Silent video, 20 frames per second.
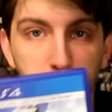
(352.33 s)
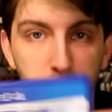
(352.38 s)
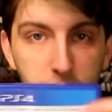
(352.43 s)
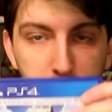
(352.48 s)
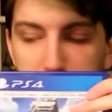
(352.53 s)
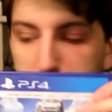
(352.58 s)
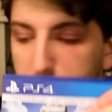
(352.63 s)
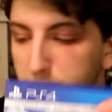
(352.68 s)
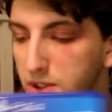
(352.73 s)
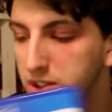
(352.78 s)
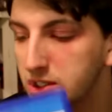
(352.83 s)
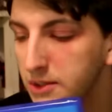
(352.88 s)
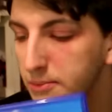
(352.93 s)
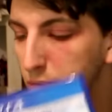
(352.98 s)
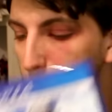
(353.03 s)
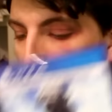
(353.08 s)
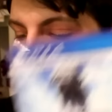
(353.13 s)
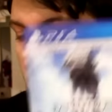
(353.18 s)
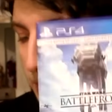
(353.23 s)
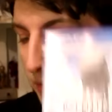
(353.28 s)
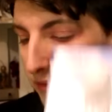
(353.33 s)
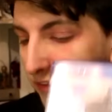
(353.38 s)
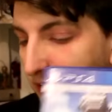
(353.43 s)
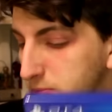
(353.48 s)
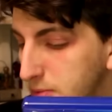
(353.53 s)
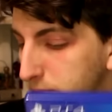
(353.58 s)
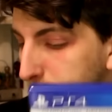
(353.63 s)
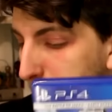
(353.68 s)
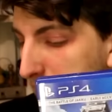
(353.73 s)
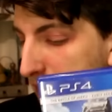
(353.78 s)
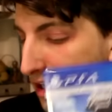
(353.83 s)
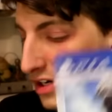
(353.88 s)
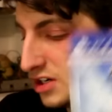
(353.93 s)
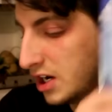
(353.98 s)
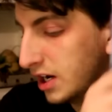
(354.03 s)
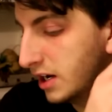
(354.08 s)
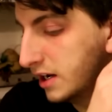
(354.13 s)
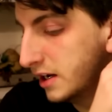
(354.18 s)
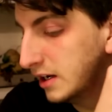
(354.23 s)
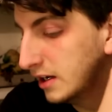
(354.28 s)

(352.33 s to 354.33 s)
with me because I put this on my Facebook page.